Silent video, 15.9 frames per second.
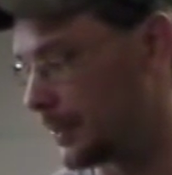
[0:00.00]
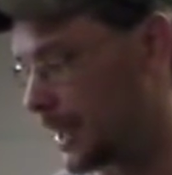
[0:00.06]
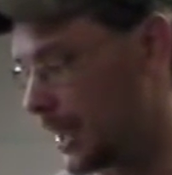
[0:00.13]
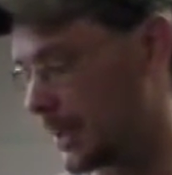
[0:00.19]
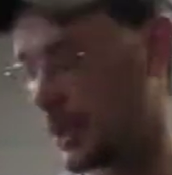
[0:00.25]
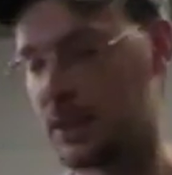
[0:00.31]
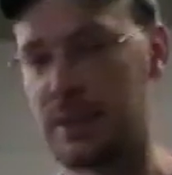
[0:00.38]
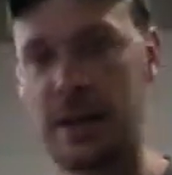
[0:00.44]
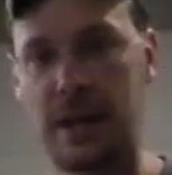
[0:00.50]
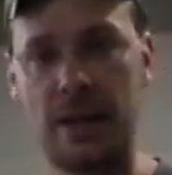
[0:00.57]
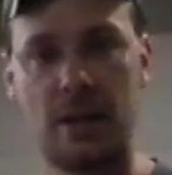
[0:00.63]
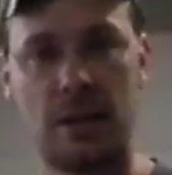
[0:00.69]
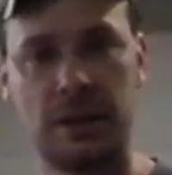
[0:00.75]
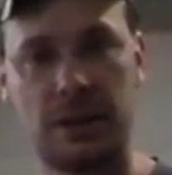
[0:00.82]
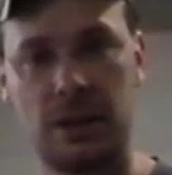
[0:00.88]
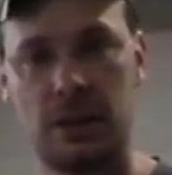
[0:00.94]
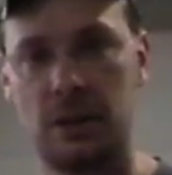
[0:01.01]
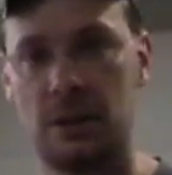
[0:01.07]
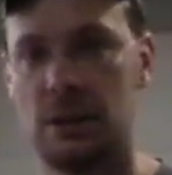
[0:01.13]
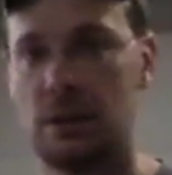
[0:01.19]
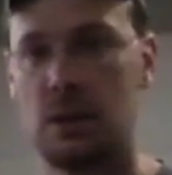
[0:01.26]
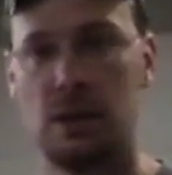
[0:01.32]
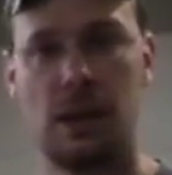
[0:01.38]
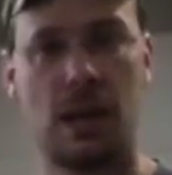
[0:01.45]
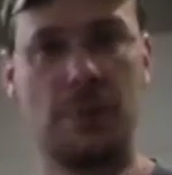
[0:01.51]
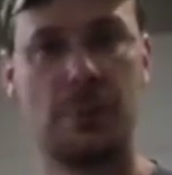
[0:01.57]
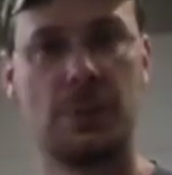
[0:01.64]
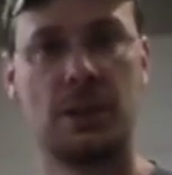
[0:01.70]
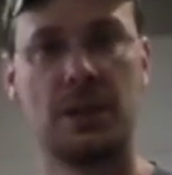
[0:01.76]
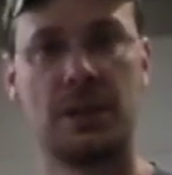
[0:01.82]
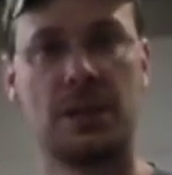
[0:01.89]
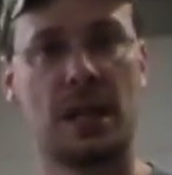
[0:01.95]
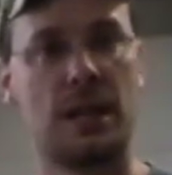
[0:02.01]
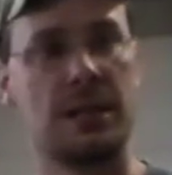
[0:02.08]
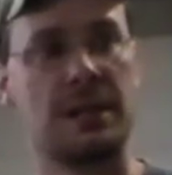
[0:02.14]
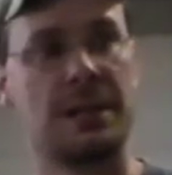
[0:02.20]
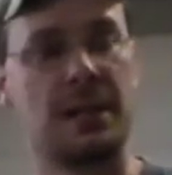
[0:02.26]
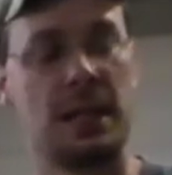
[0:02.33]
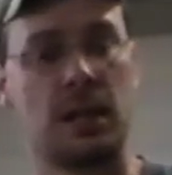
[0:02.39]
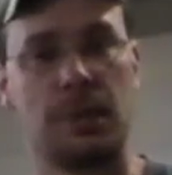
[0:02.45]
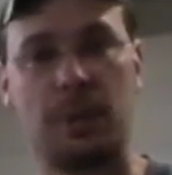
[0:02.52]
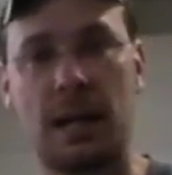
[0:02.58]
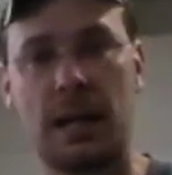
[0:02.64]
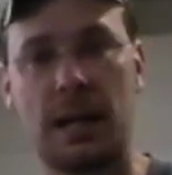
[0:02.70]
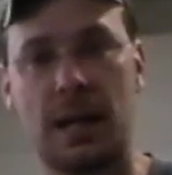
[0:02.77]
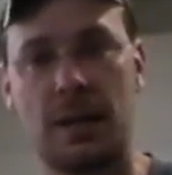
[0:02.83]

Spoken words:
tested that on here, I'm pretty excited to take it back